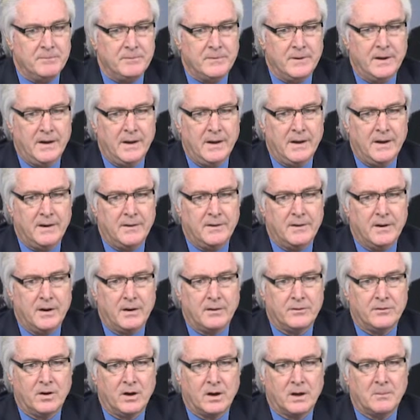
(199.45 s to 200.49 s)

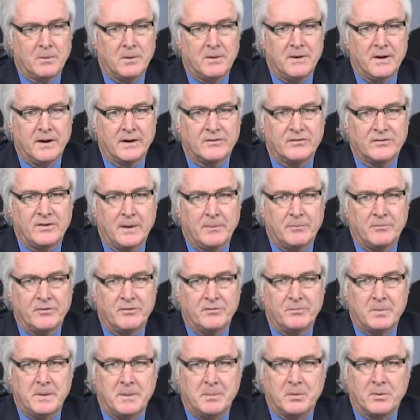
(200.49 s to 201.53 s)
and talk about next steps
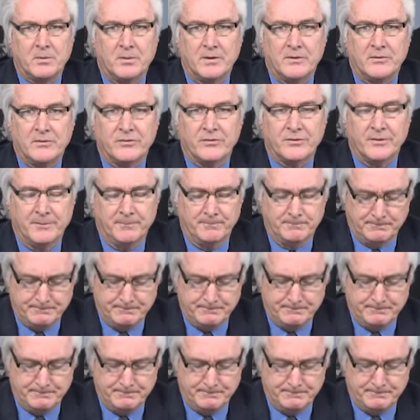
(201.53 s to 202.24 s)
if people are interested.